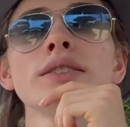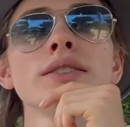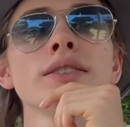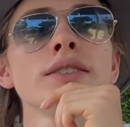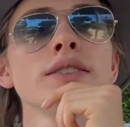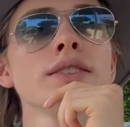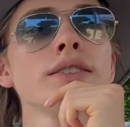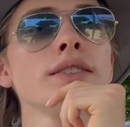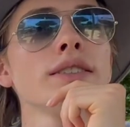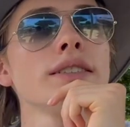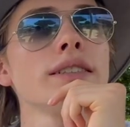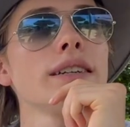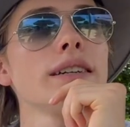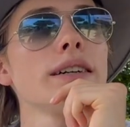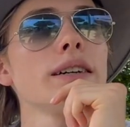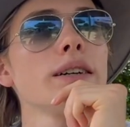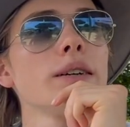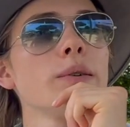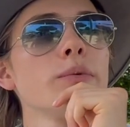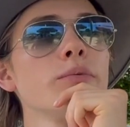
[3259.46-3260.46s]
Yeah.
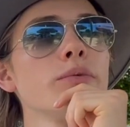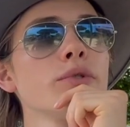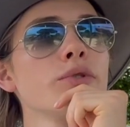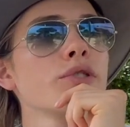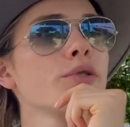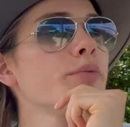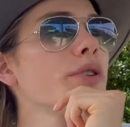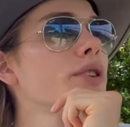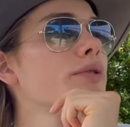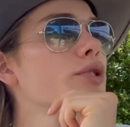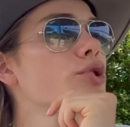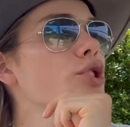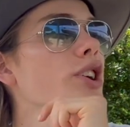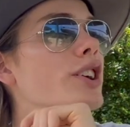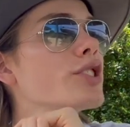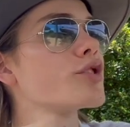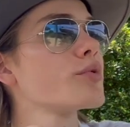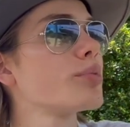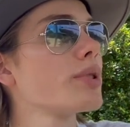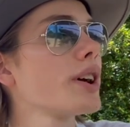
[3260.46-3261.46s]
Um, it was a bit of a
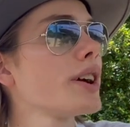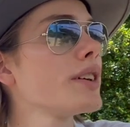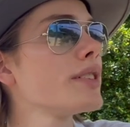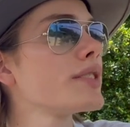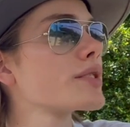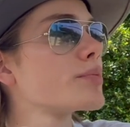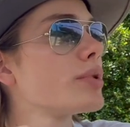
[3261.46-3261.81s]
change of plans,